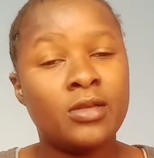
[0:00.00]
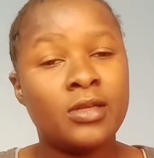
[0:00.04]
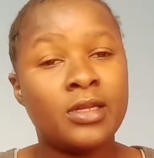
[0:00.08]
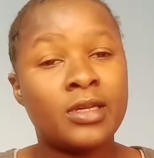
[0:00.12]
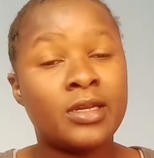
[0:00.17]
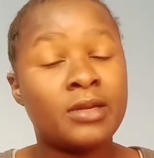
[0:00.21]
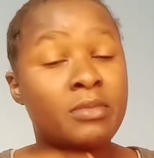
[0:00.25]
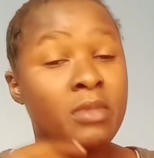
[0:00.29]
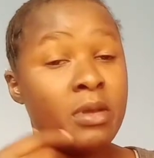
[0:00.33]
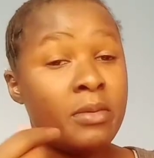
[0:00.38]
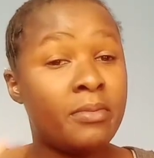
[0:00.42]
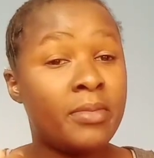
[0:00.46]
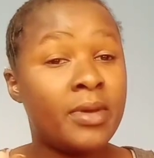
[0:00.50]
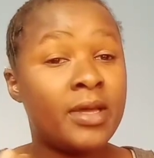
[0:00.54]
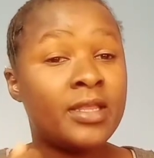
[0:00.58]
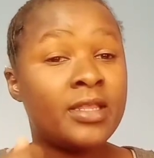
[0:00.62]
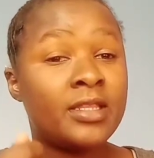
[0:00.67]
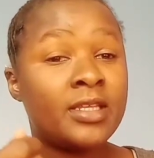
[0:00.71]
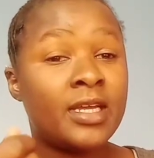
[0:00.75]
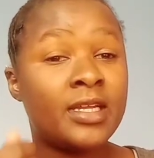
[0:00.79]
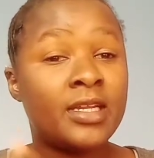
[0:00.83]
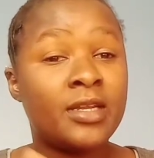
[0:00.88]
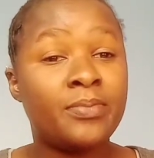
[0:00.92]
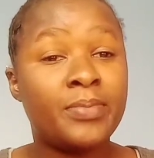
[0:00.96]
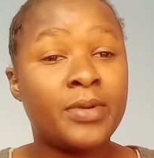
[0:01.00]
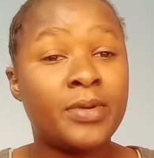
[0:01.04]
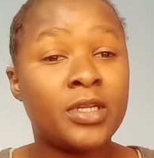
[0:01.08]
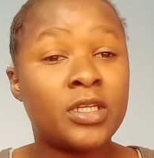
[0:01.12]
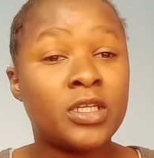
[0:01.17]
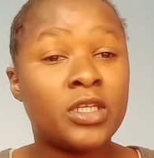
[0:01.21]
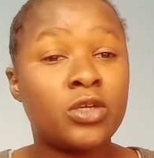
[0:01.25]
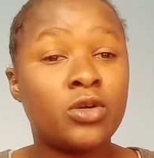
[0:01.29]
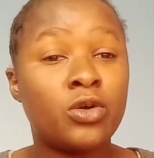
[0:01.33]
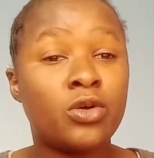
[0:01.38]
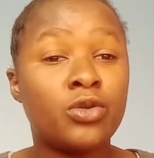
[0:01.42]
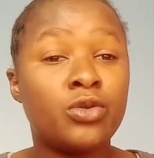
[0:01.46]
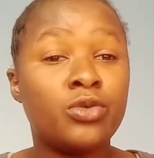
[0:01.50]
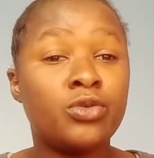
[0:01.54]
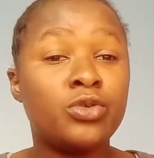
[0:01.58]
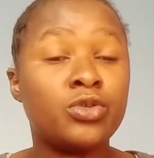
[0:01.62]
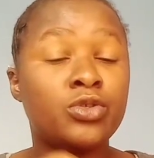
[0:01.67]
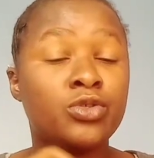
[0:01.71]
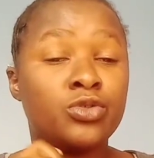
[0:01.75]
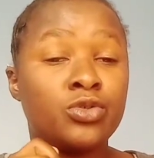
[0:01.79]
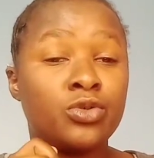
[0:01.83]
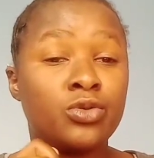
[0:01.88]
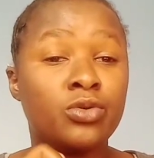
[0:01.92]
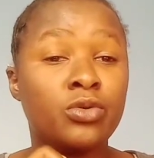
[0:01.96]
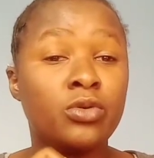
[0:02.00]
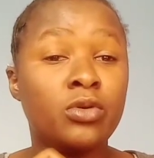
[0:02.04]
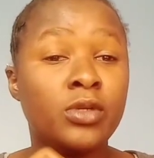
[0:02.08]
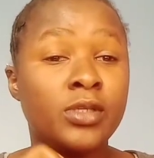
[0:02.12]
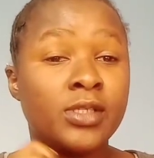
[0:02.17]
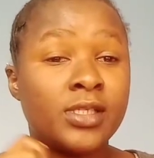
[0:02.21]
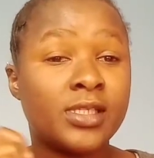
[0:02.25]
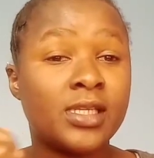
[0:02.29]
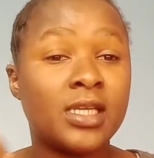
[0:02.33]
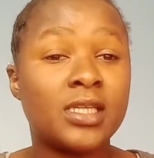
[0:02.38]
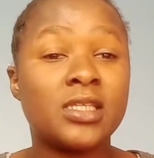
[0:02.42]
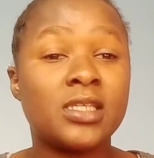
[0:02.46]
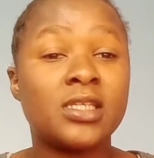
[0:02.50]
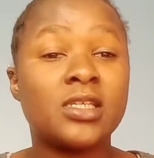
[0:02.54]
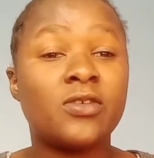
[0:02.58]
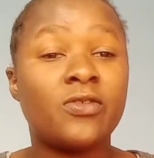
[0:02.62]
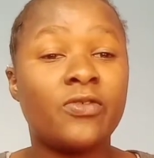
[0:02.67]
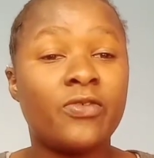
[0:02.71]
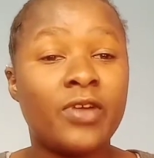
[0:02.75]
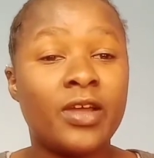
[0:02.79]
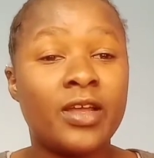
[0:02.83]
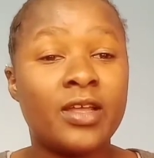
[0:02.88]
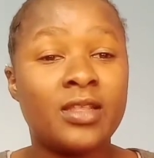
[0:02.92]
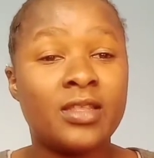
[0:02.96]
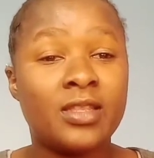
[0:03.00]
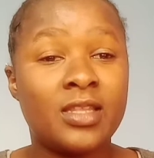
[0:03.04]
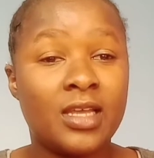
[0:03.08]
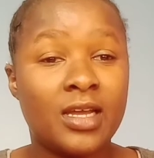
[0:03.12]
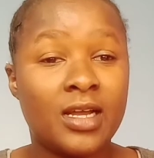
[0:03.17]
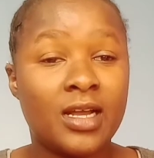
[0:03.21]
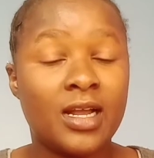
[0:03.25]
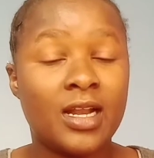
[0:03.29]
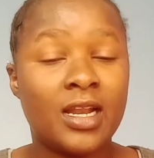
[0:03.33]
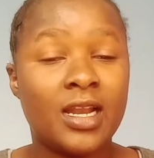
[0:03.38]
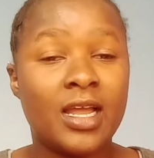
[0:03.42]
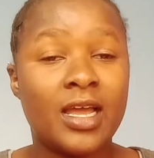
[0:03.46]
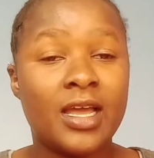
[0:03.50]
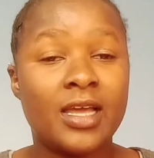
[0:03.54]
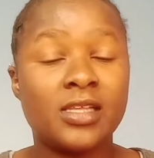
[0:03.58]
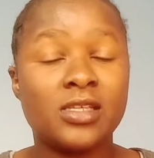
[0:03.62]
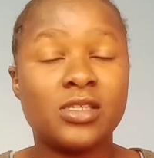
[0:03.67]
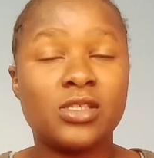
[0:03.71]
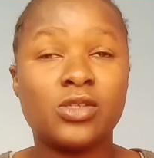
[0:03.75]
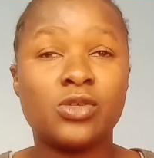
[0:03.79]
Remember, they are depending on you to satisfy their clients.